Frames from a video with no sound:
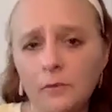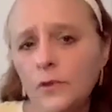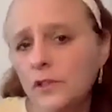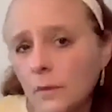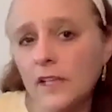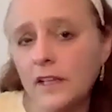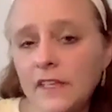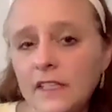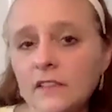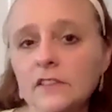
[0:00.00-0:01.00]
would
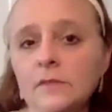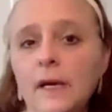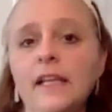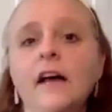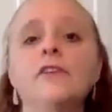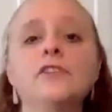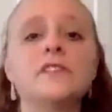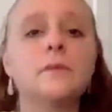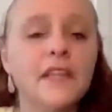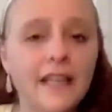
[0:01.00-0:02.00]
normally have healed by now,
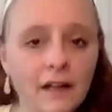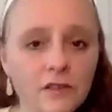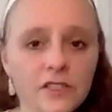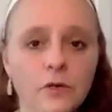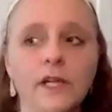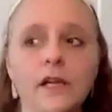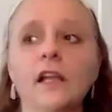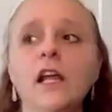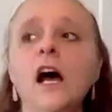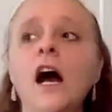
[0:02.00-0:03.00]
there's something else going
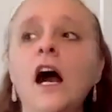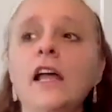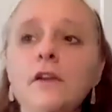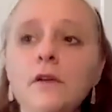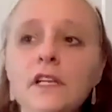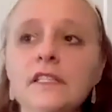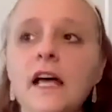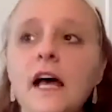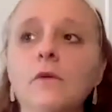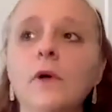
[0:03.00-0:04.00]
on. I
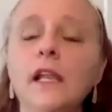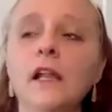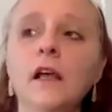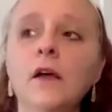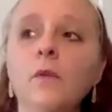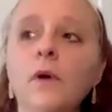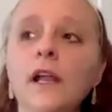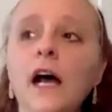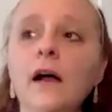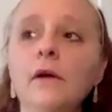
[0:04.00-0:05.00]
noticed that when
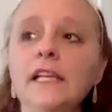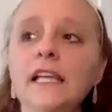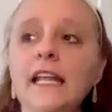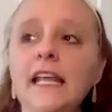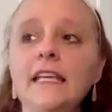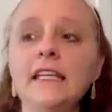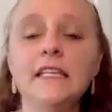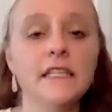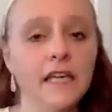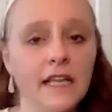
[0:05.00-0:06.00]
I would get
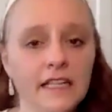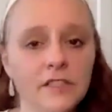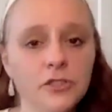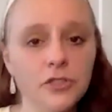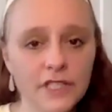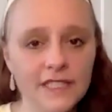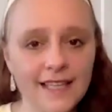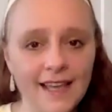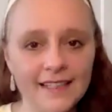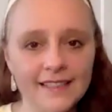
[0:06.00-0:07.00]
achy at injury
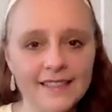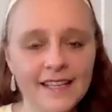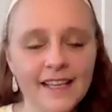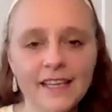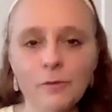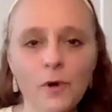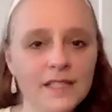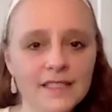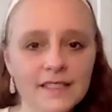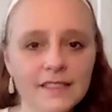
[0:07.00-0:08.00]
sites, it
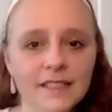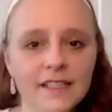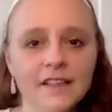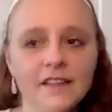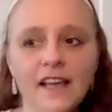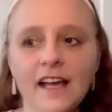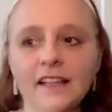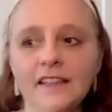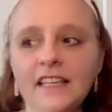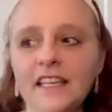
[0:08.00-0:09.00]
wasn't
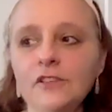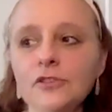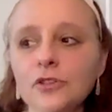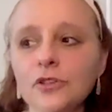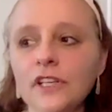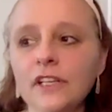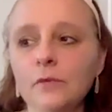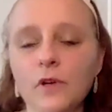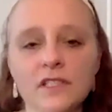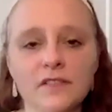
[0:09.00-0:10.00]
that the injury
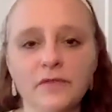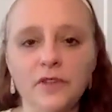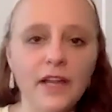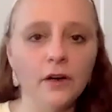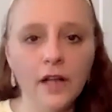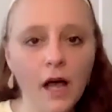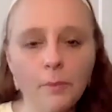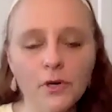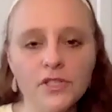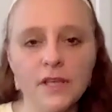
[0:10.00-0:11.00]
was flared up
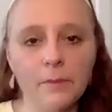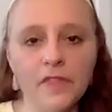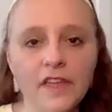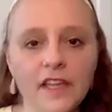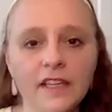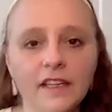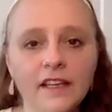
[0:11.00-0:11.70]
or something.